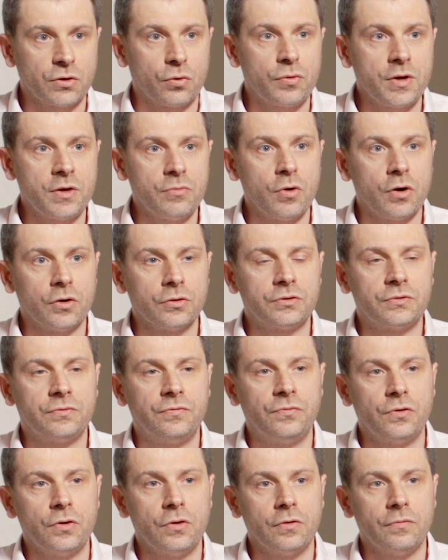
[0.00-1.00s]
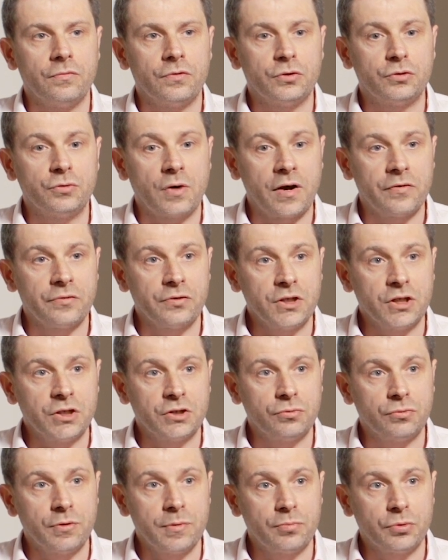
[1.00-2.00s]
So we want the drive
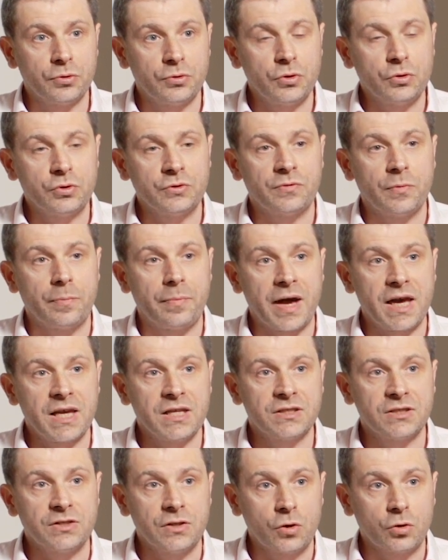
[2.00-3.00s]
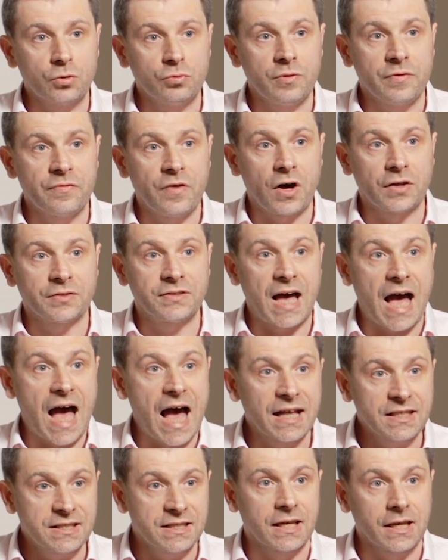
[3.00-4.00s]
unit to reproduce the bass note without
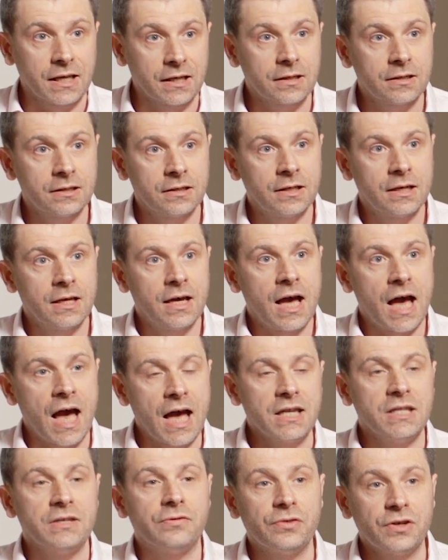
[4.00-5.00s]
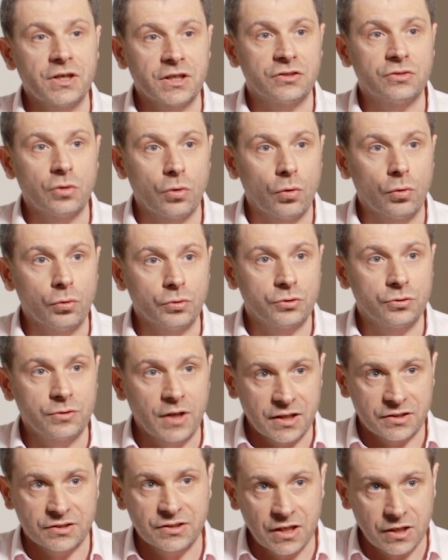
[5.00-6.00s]
adding anything at all to
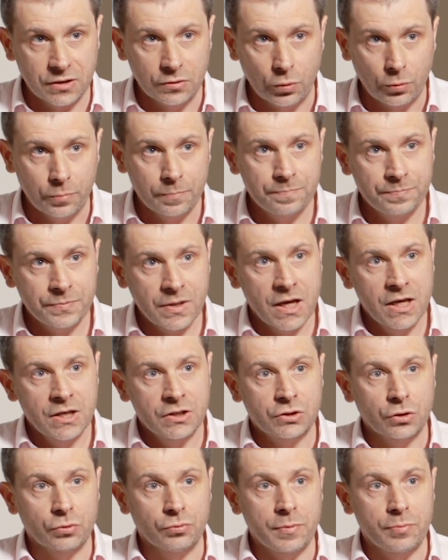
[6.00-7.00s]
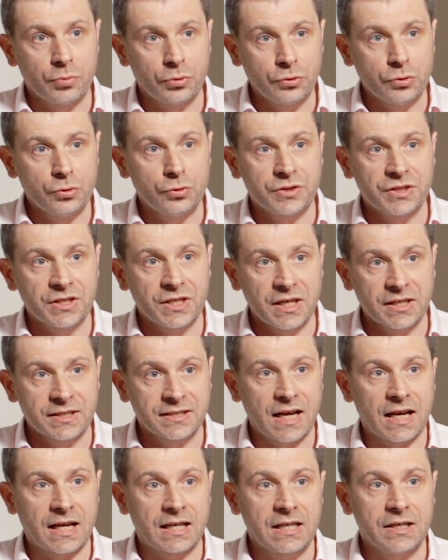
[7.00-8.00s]
that signal. So reproducing
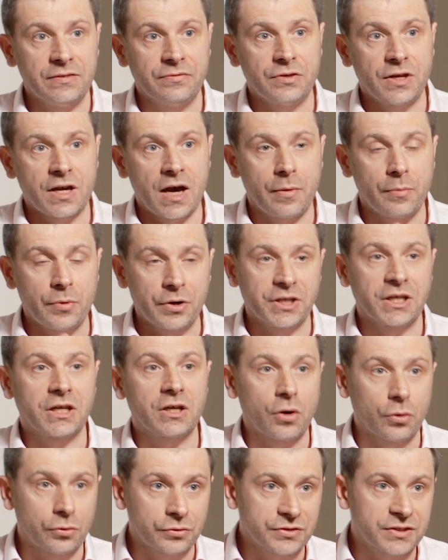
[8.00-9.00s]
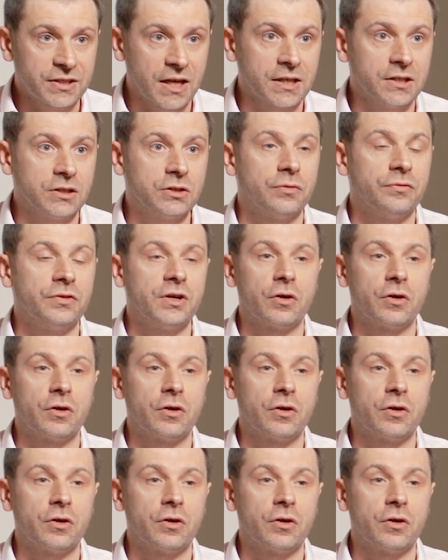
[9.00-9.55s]
exactly the harmonic content of